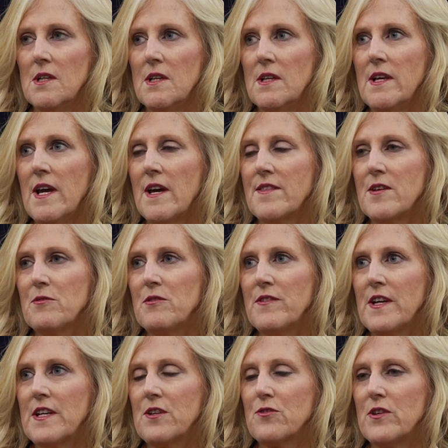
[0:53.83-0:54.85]
Yeah, I think we've
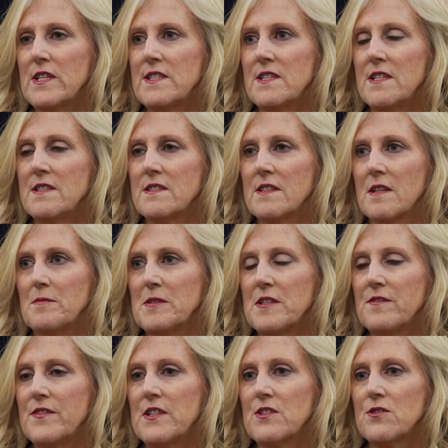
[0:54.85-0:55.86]
had a great season. I mean,
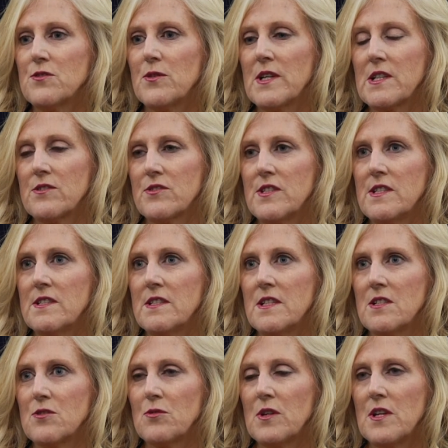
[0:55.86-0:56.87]
to finish the regular season
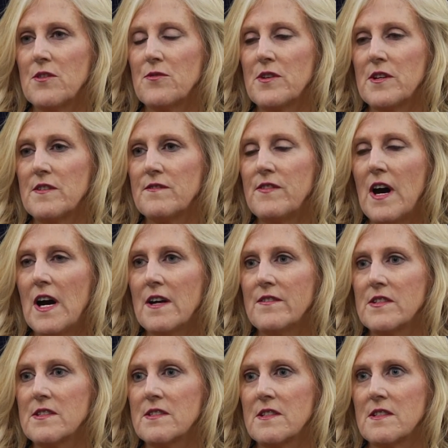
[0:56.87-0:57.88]
at 23 and
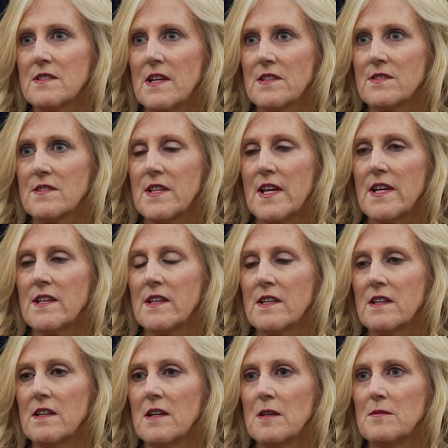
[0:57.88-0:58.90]
5 is, is
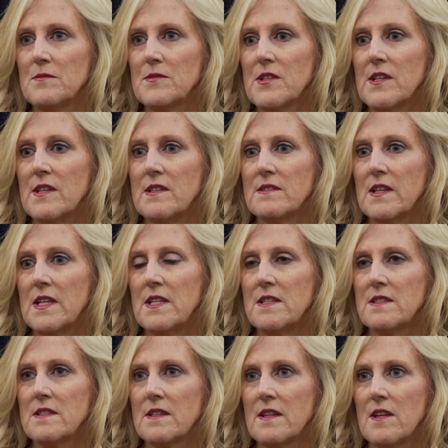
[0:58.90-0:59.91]
outstanding um, to these
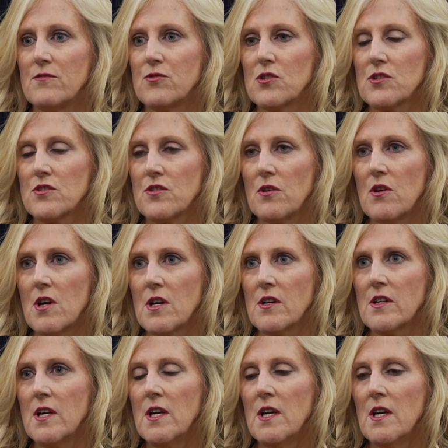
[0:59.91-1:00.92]
ladies that they've worked so
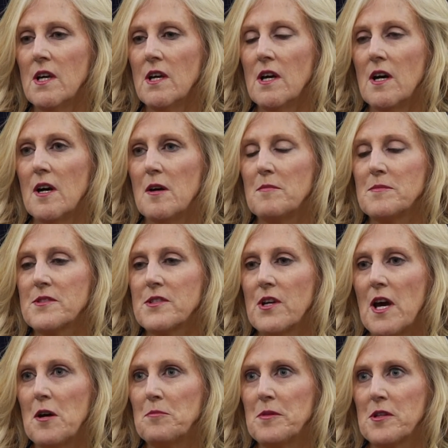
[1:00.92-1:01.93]
hard um, to
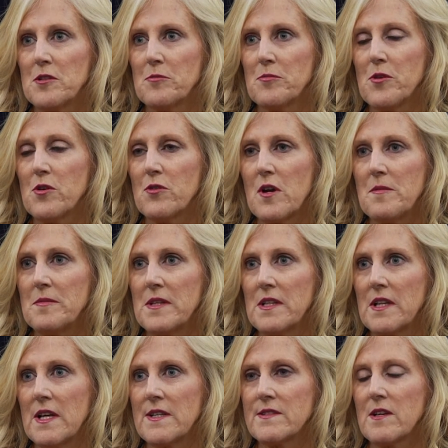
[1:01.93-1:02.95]
help build the program in
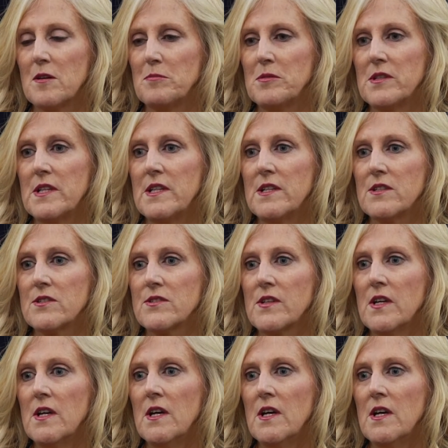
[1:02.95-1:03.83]
the last couple of years.